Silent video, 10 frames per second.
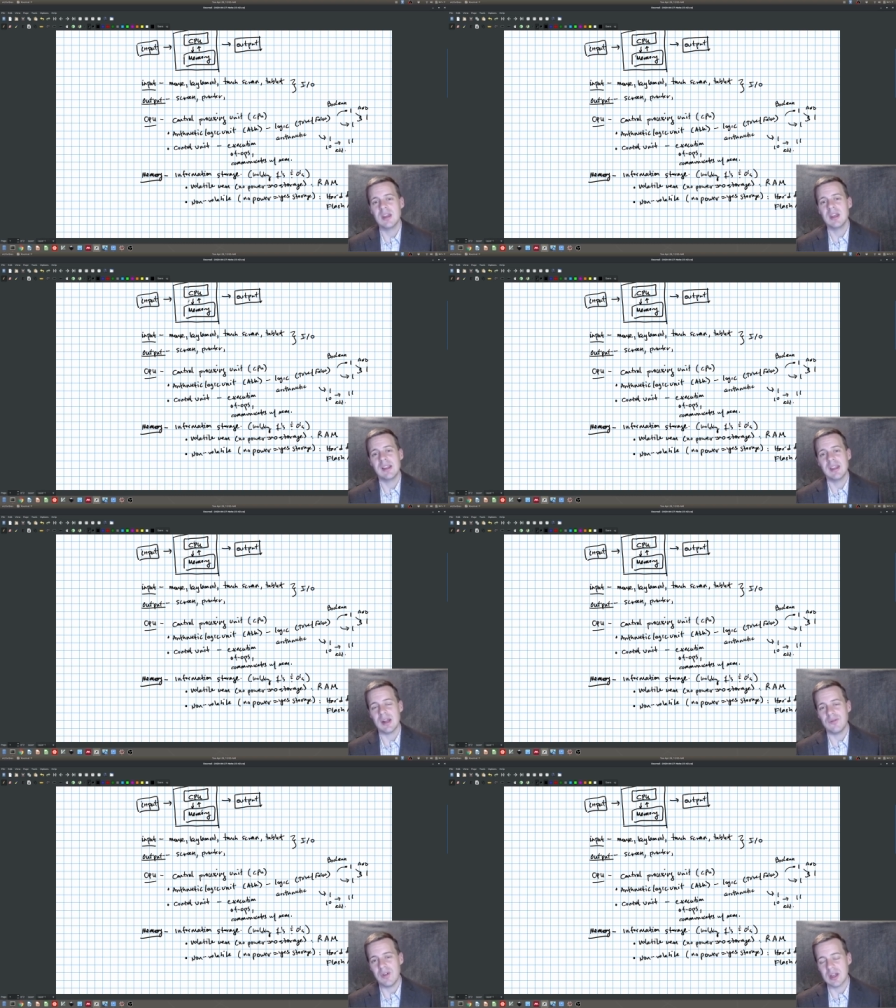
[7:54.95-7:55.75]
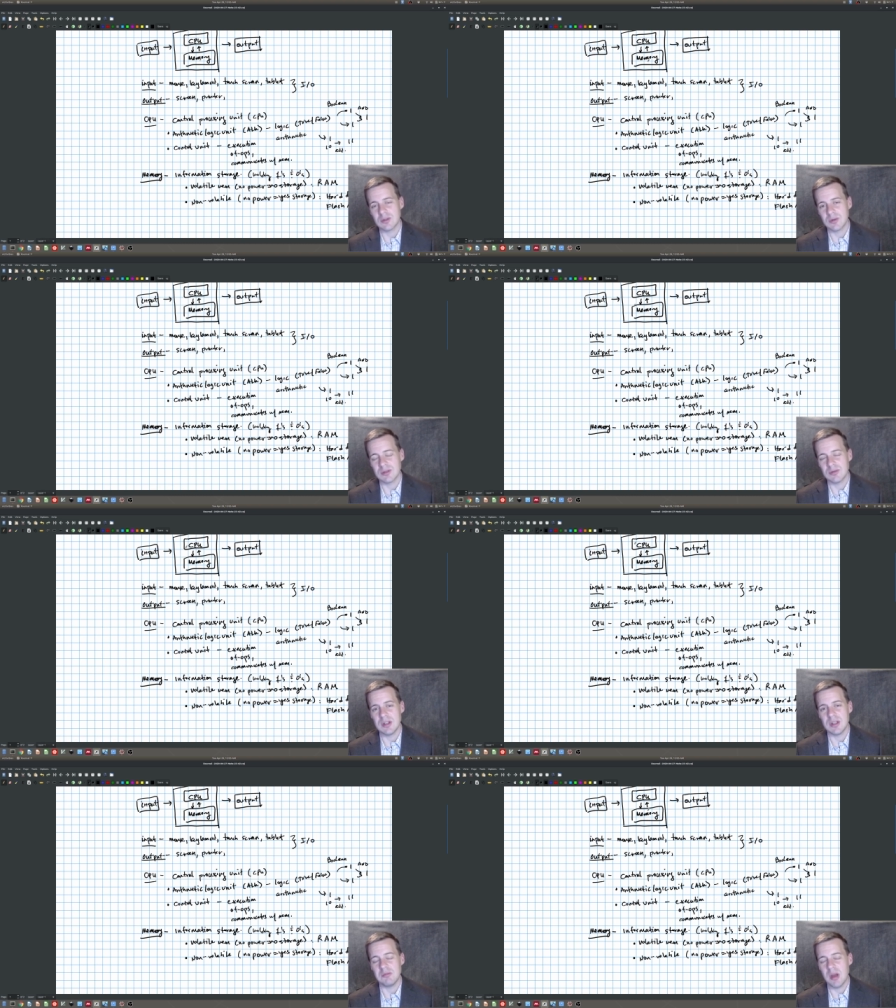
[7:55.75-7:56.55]
that affects what's written
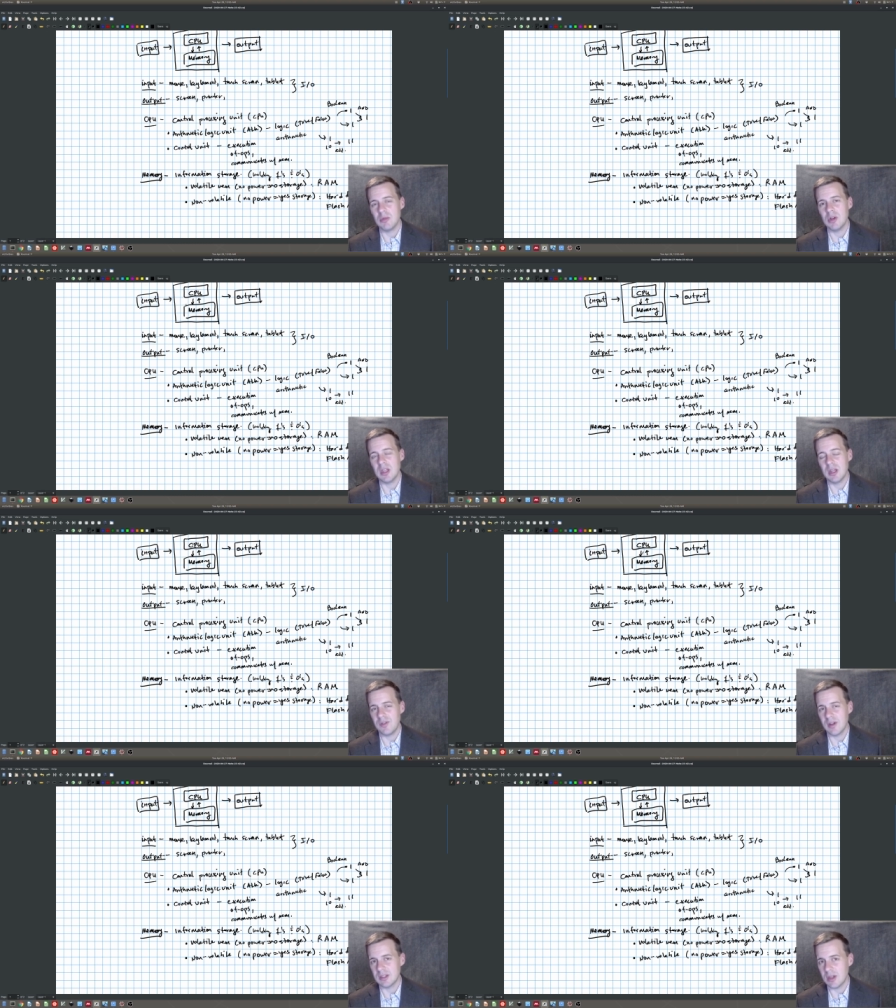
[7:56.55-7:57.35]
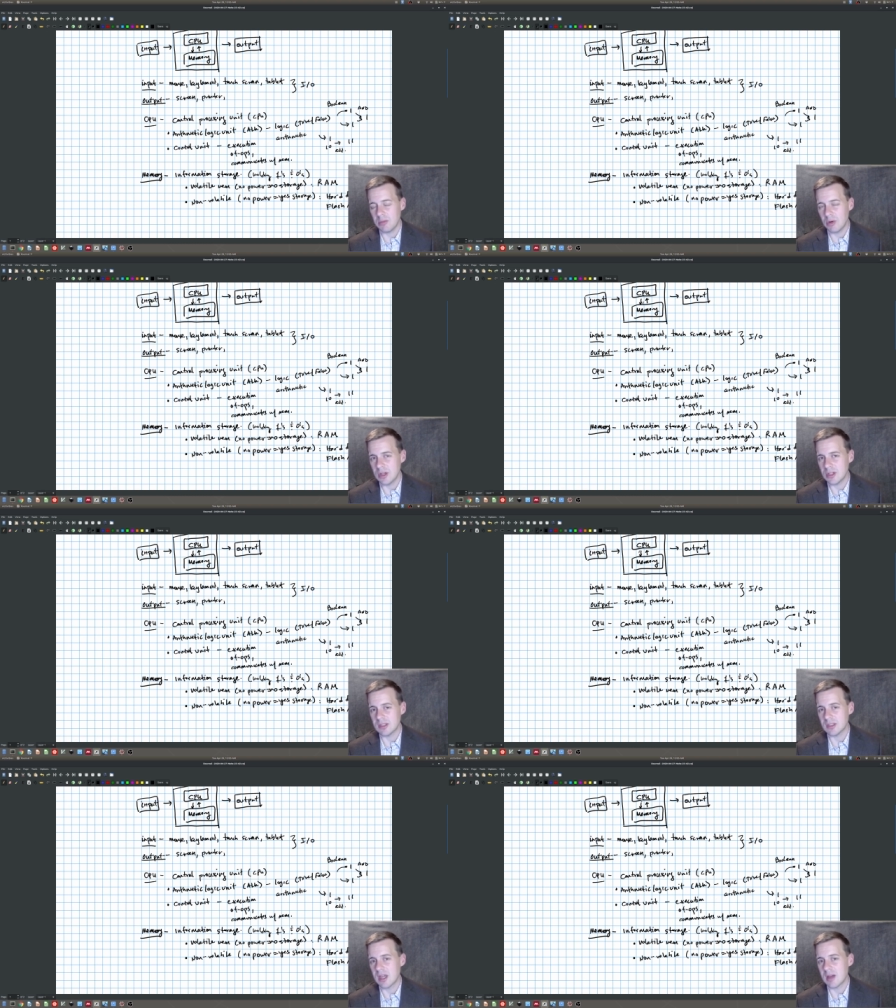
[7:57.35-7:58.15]
in memory, that affects the operations that's
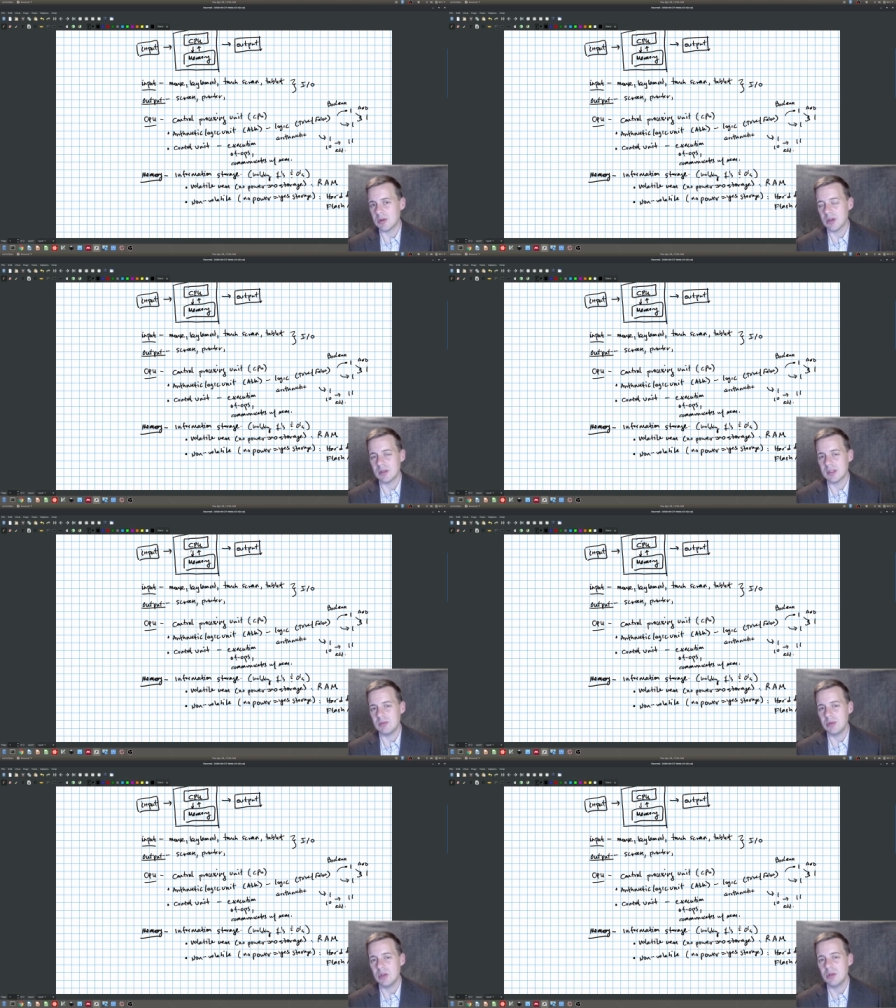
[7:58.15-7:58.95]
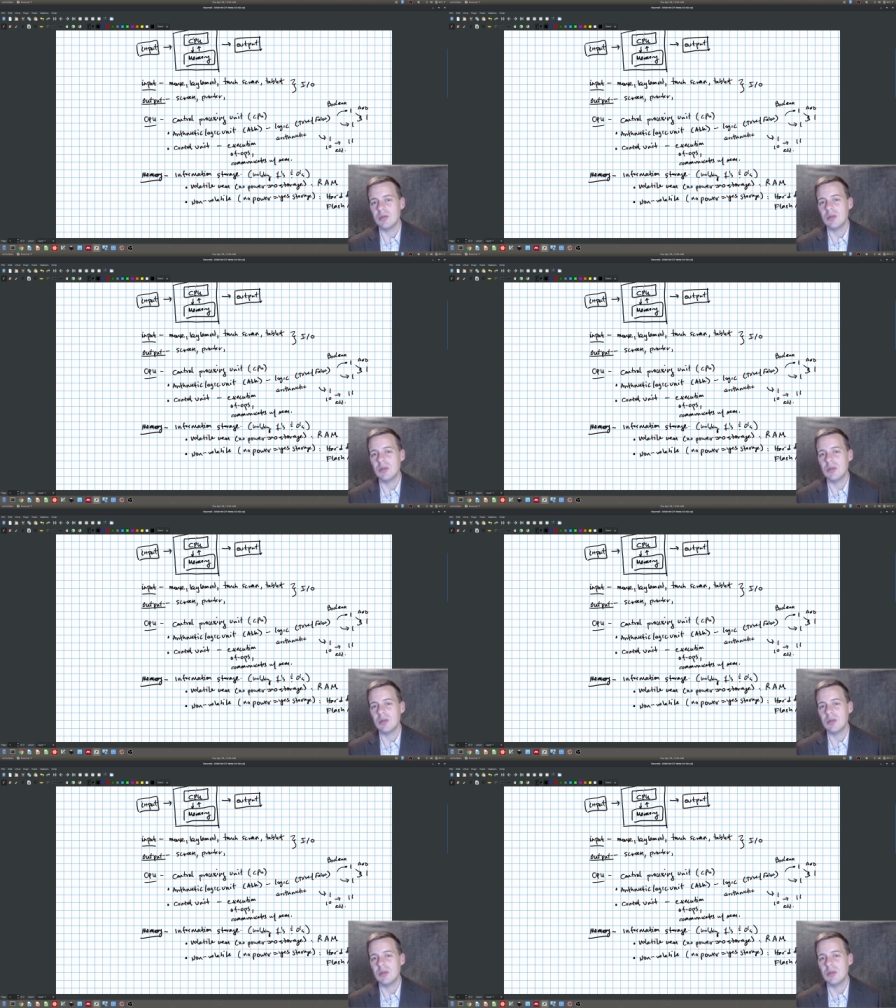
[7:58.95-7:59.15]
happening on the CPU,